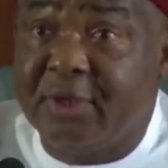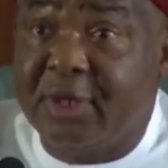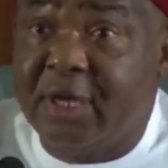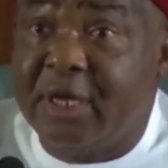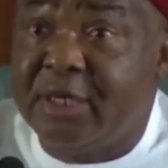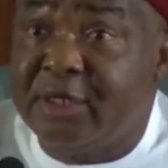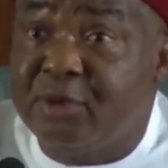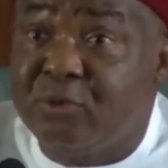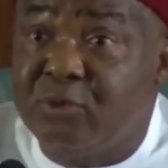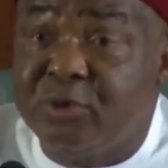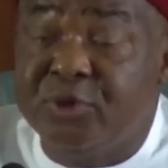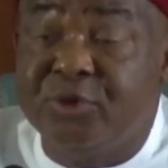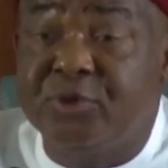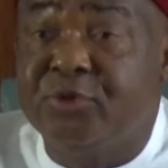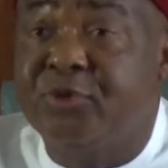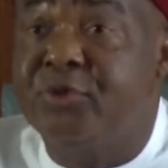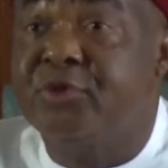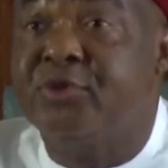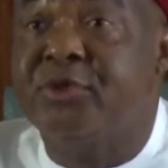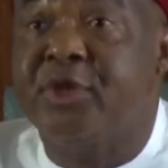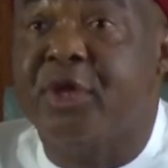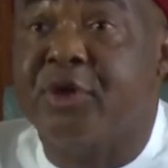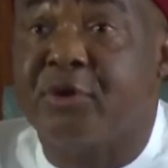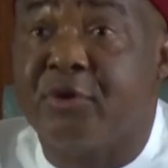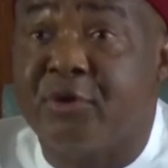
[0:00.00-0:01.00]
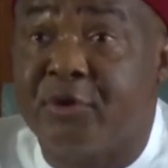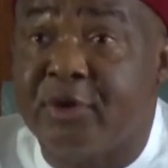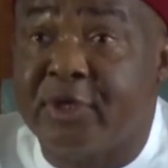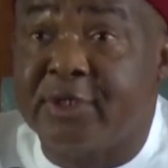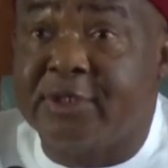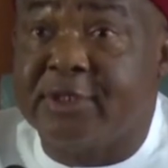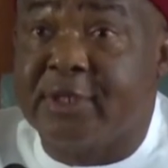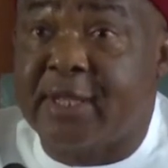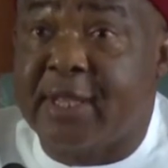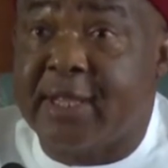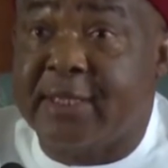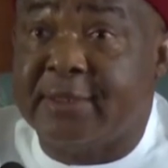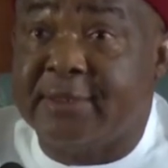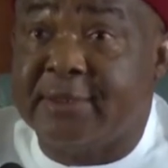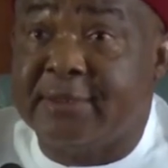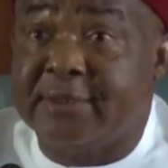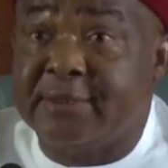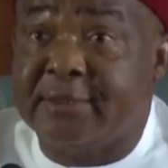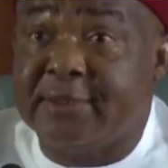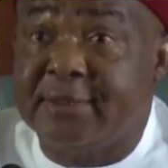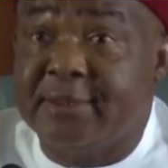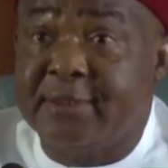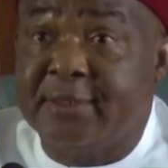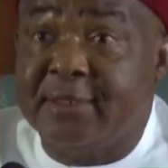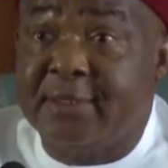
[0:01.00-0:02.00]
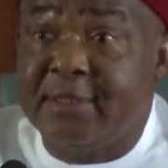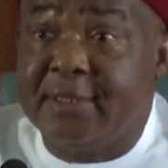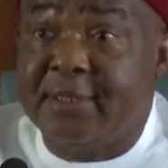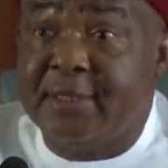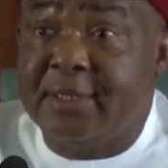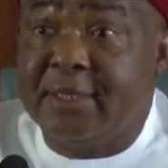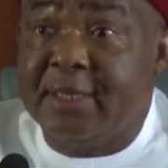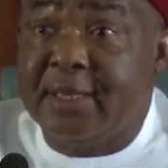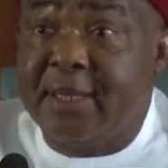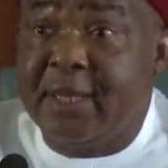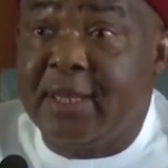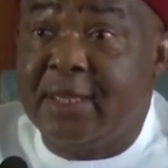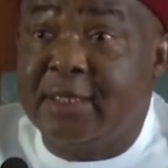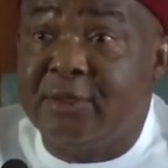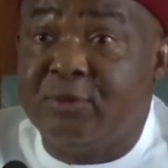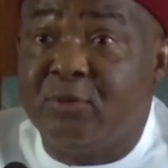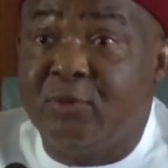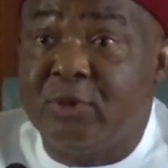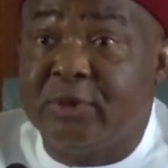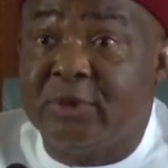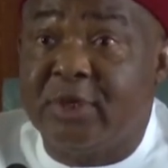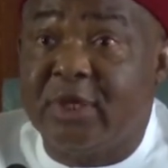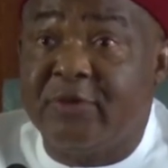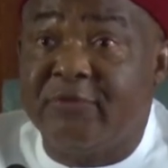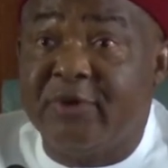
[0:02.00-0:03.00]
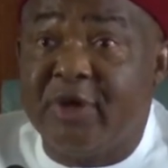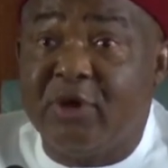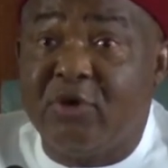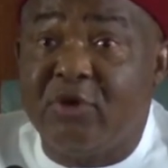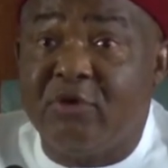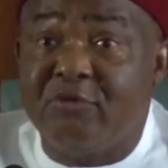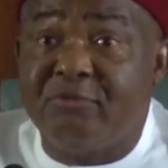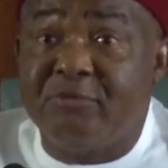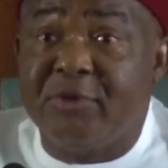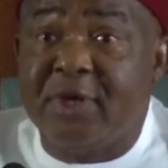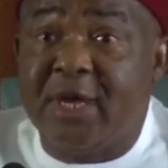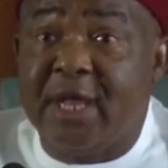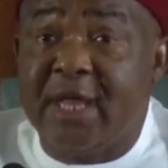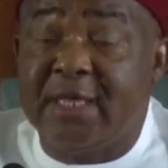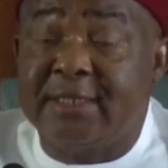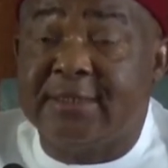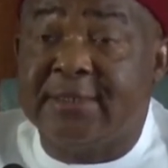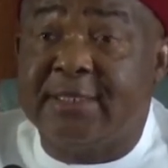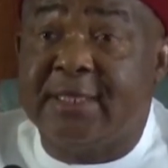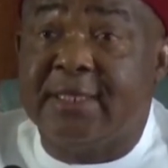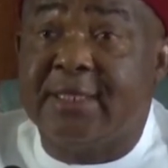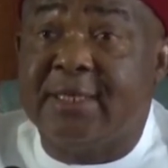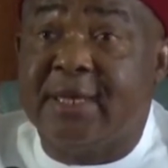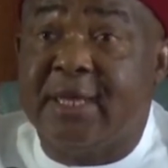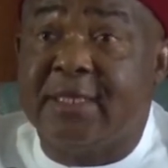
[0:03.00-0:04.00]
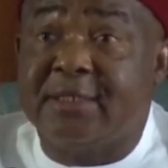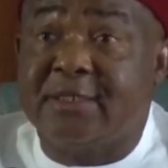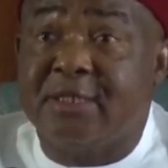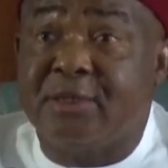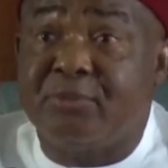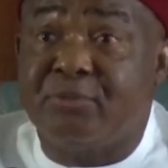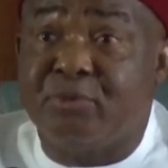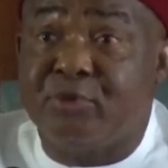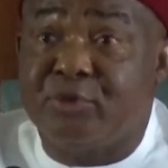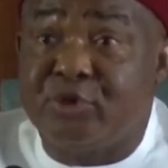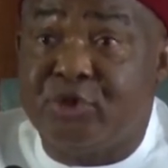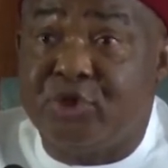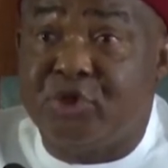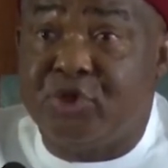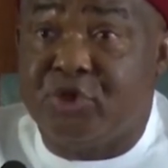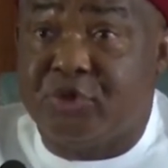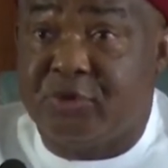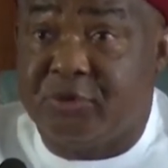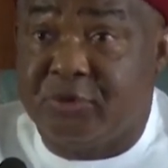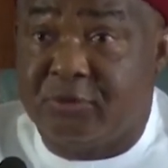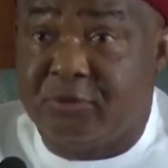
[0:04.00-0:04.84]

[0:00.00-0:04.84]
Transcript: At the end of it all, he's able to point out that two things matter.